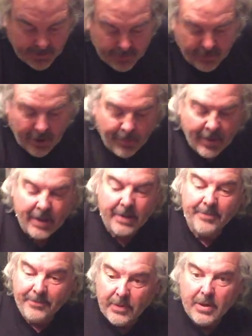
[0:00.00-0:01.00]
to strap
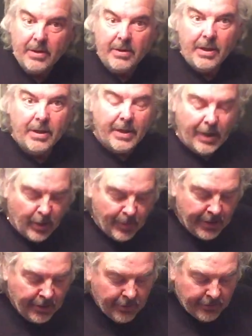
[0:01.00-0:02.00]
on, take a
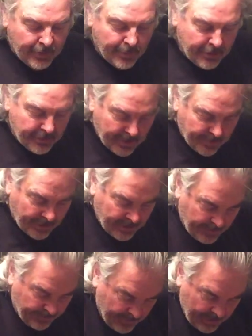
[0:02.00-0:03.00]
carabiner or some other type of
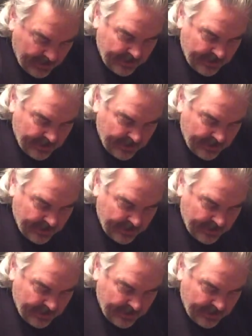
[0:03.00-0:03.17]
clip